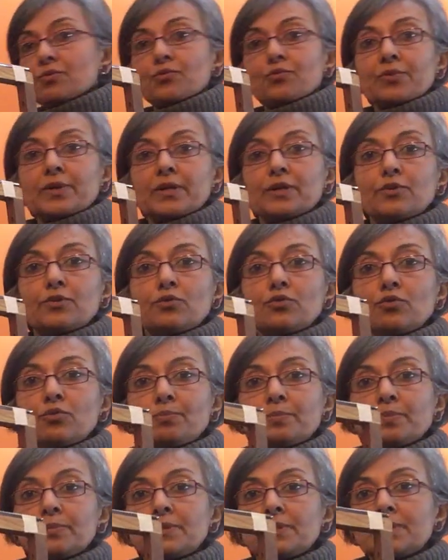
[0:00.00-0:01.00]
we
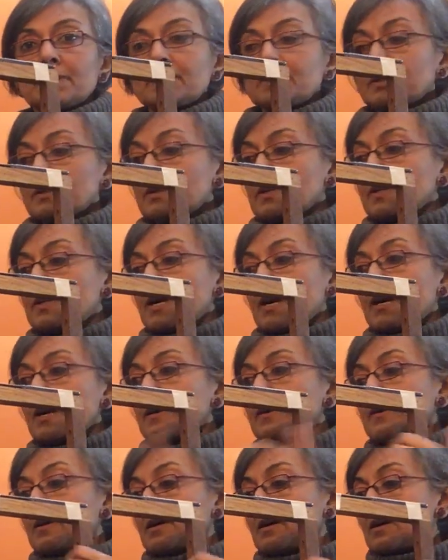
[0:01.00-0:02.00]
loop the
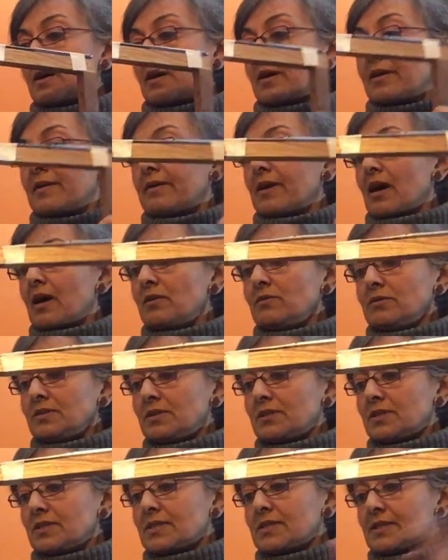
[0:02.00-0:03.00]
yarn around
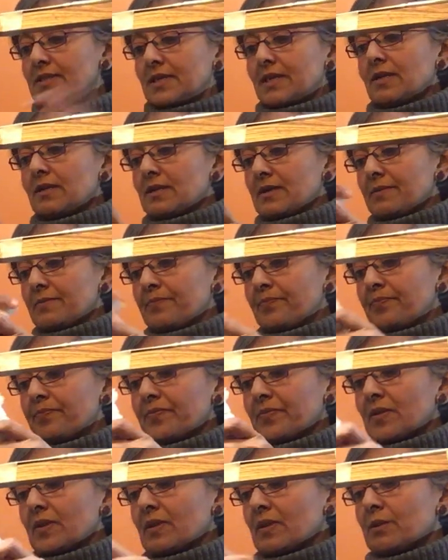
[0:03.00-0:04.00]
the stick.
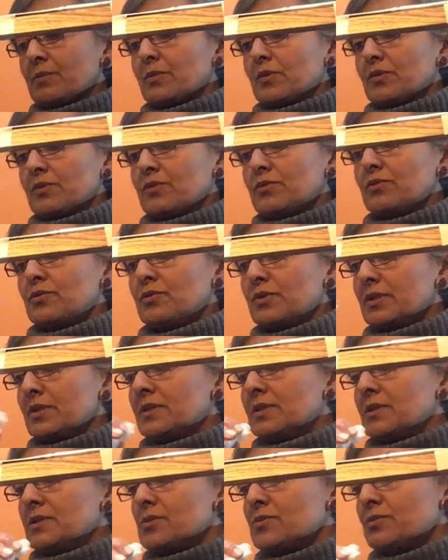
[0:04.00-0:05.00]
I'm going to do
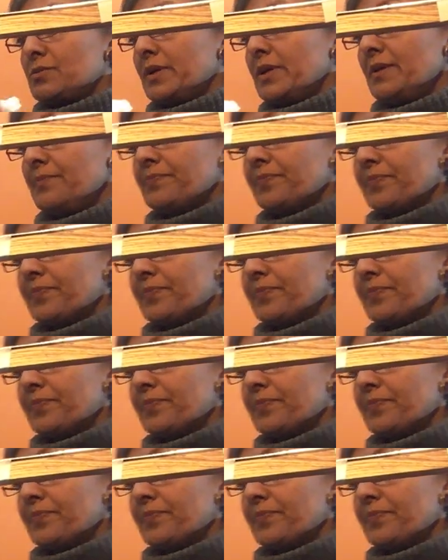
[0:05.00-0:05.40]
it this way.